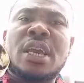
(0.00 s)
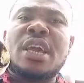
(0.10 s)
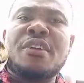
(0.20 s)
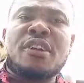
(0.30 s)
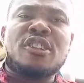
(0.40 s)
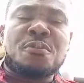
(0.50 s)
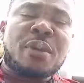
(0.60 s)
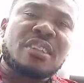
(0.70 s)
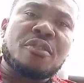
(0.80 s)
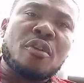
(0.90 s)

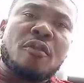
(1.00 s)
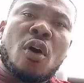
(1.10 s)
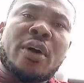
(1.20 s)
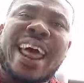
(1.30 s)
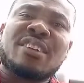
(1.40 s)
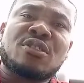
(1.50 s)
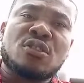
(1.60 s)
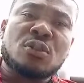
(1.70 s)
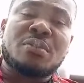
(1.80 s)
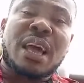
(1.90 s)
irrespective of other
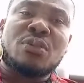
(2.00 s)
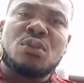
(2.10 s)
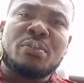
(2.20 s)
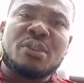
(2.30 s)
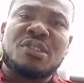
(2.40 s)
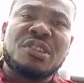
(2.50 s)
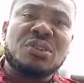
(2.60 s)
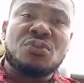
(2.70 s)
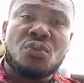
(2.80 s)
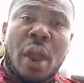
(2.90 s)
soap that we'll be
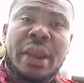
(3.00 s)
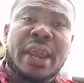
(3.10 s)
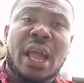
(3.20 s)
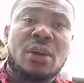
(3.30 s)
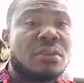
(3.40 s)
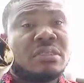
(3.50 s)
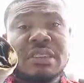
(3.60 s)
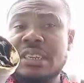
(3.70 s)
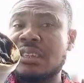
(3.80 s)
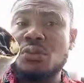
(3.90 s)
seeing right now
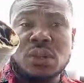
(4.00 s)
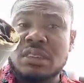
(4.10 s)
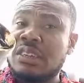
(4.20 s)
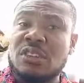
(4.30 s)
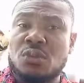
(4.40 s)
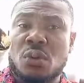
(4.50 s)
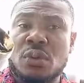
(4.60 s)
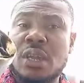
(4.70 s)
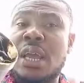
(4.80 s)
contending with this one.